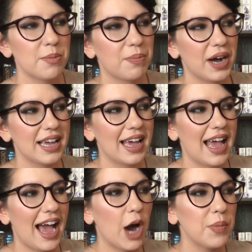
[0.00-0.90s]
But
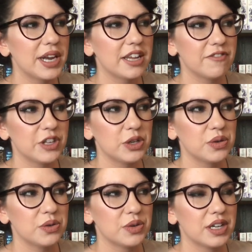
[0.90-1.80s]
how many of
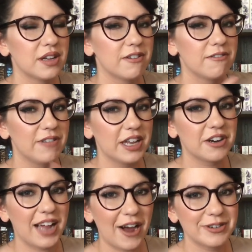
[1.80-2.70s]
you
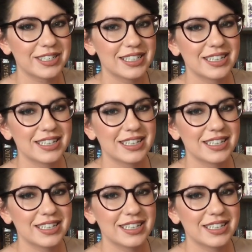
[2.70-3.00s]
figured out